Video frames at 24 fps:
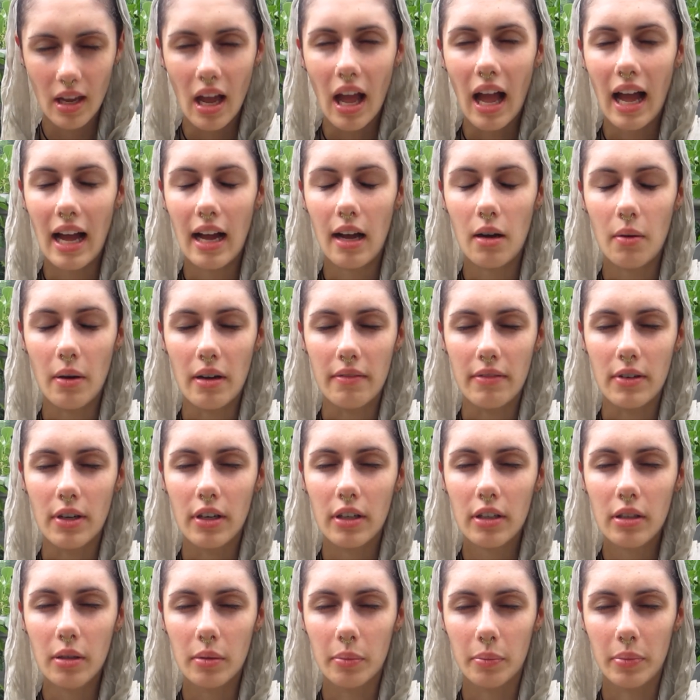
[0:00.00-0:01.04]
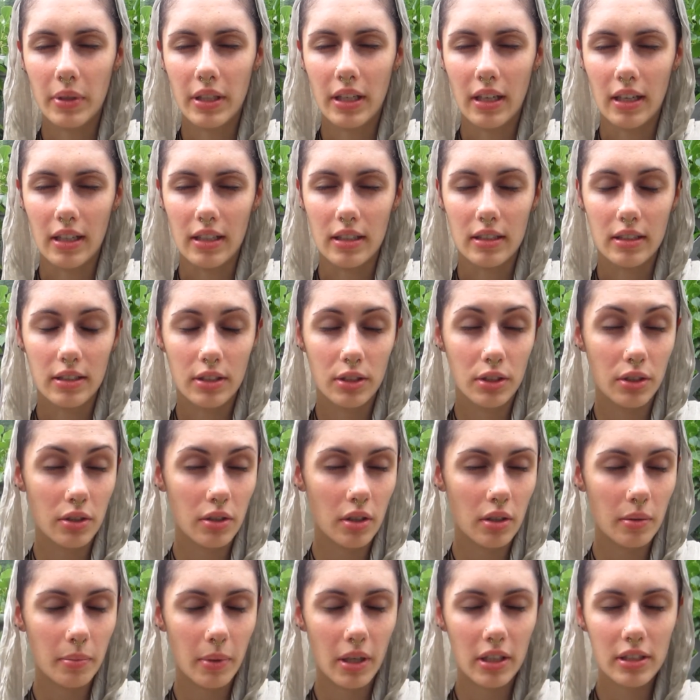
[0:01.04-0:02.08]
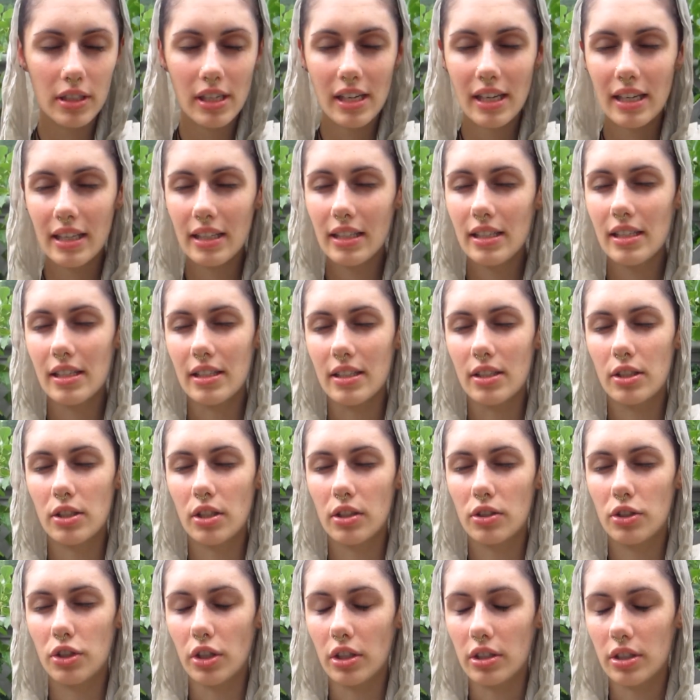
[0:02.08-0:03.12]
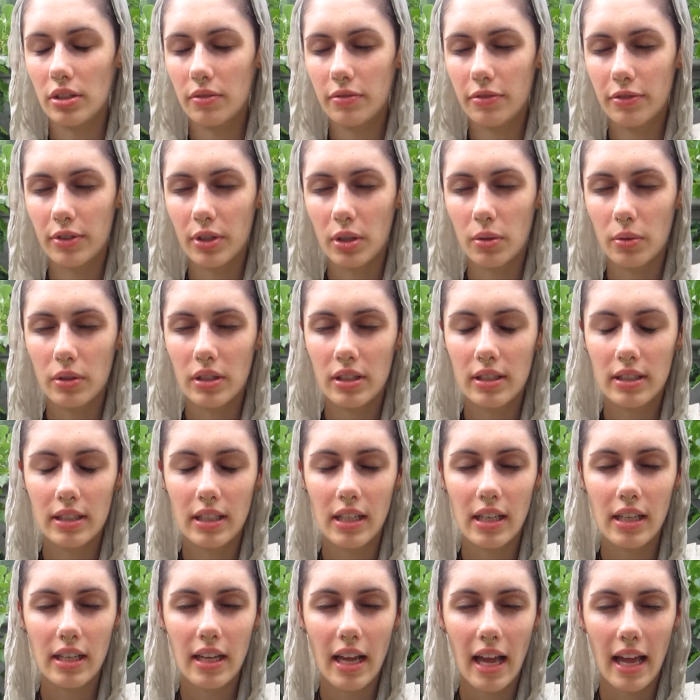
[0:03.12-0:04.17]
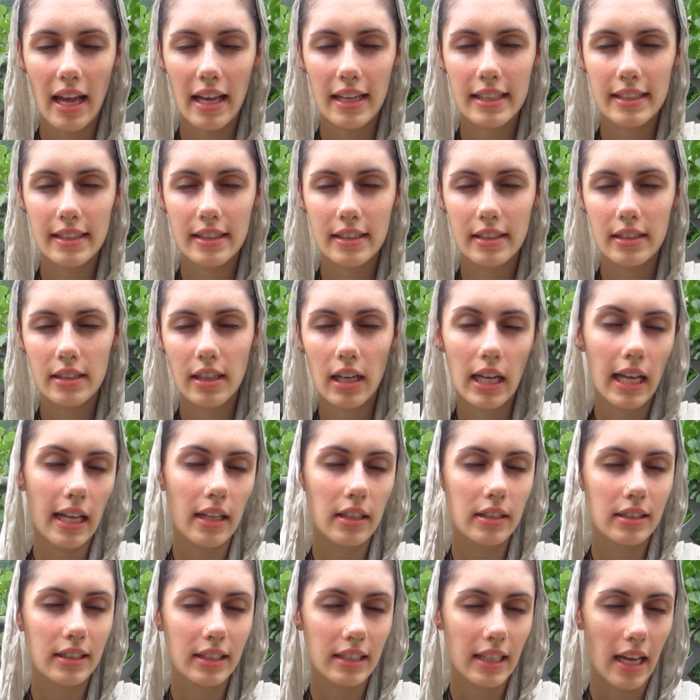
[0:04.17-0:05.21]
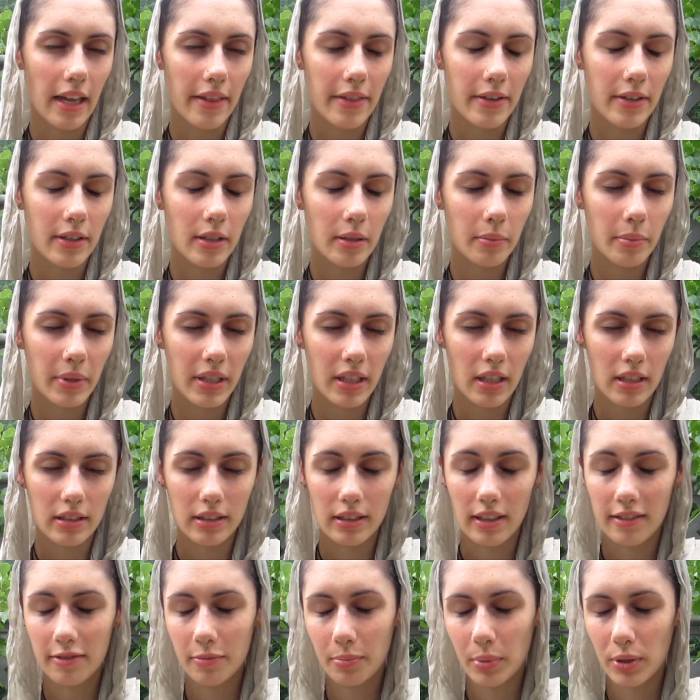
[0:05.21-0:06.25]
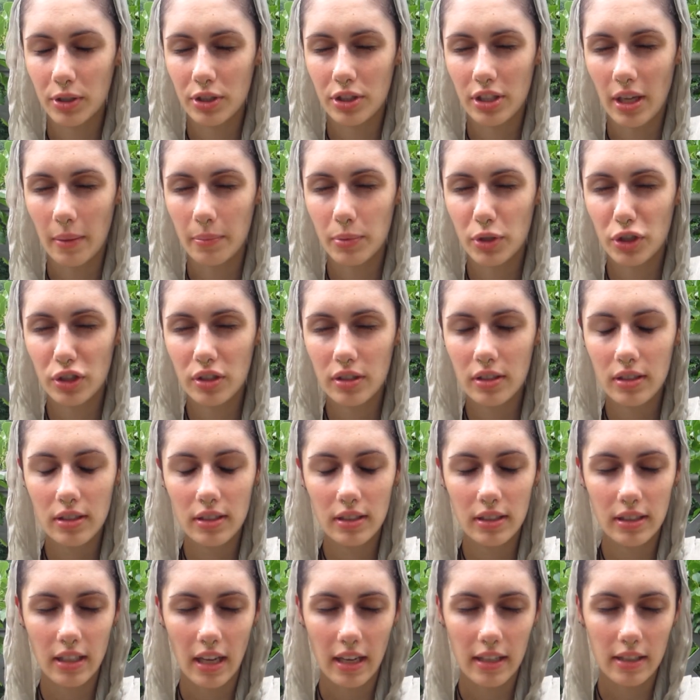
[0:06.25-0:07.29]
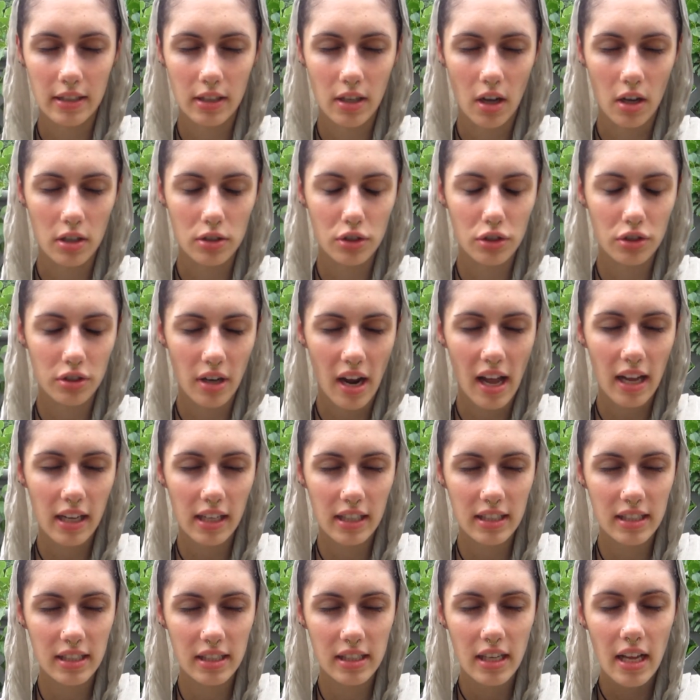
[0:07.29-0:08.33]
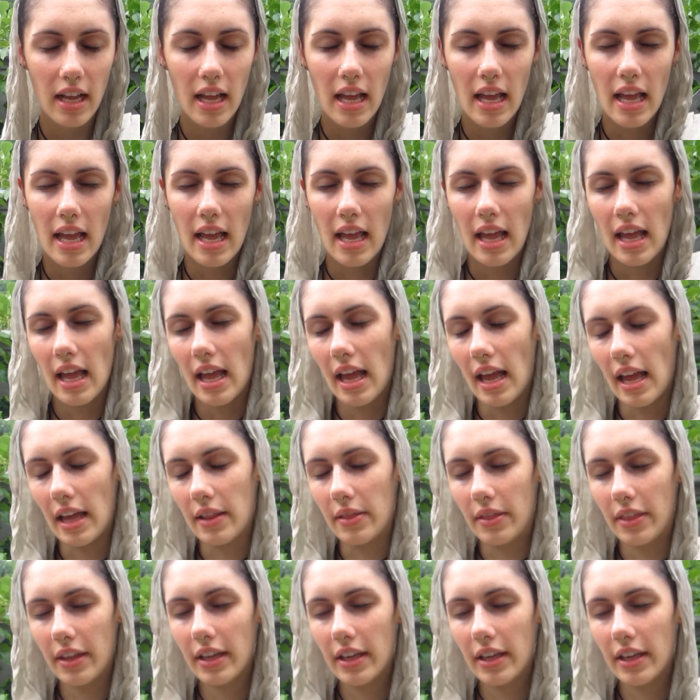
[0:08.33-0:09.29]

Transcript: However, because your body is just frequency and held together because of perceptions and contracts and